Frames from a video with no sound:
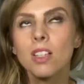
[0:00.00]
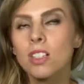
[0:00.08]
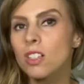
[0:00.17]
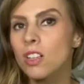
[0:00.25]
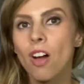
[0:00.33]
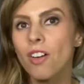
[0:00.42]

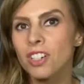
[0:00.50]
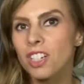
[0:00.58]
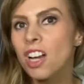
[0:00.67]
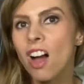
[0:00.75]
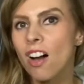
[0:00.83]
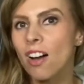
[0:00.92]
kind of
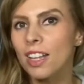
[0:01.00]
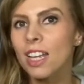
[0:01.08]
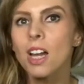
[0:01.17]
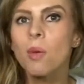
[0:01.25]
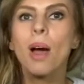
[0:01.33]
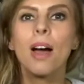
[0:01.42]
guy.
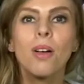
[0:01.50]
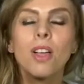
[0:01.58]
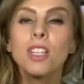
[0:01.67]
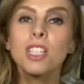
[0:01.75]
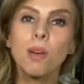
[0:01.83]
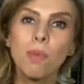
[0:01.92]
Well,
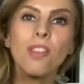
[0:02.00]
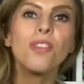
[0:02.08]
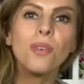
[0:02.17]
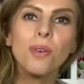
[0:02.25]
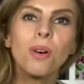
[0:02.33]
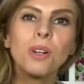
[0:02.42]
so I
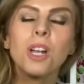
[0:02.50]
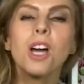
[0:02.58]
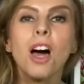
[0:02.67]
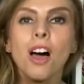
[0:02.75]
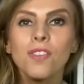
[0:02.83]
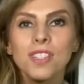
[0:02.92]
thought.
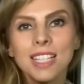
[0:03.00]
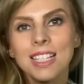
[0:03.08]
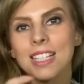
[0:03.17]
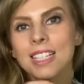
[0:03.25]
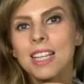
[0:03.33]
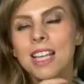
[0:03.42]
I've
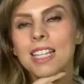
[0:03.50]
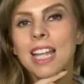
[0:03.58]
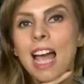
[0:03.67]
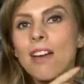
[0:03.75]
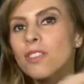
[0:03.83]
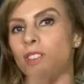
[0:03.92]
since,
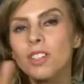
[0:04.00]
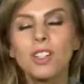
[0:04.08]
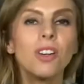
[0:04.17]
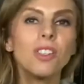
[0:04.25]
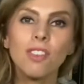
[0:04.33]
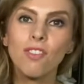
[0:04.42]
after I'd
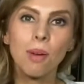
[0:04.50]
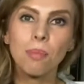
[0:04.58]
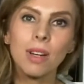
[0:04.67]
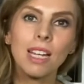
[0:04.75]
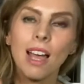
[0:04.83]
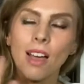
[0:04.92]
cut the
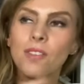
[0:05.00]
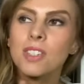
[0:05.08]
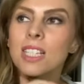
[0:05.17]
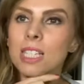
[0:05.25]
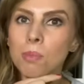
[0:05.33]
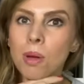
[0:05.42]
fabric out, I've
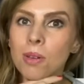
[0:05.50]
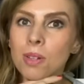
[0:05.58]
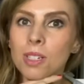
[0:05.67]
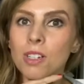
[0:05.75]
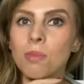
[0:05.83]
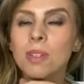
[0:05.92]
since spoken
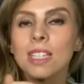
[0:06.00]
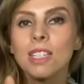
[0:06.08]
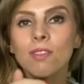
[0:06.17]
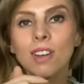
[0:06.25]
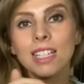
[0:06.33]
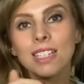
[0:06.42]
to him. He said the
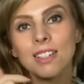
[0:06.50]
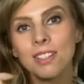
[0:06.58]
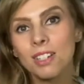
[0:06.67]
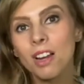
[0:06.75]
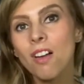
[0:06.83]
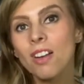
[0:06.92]
reason he
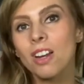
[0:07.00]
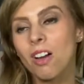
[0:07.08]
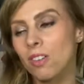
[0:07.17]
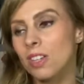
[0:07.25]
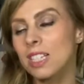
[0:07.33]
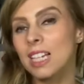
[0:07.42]
doesn't like
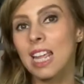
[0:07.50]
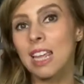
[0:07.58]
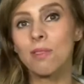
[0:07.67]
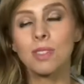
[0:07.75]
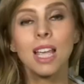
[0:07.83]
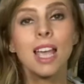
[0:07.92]
long
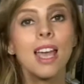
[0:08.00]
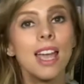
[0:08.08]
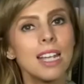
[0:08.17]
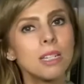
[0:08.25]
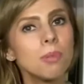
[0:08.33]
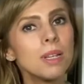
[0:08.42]
sleeves
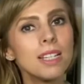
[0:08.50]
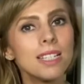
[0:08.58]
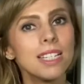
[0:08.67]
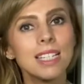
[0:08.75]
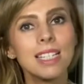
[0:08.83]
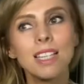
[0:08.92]
is because he
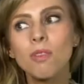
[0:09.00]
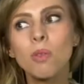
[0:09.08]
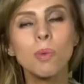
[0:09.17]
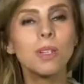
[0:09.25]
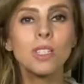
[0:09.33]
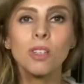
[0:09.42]
says they're always too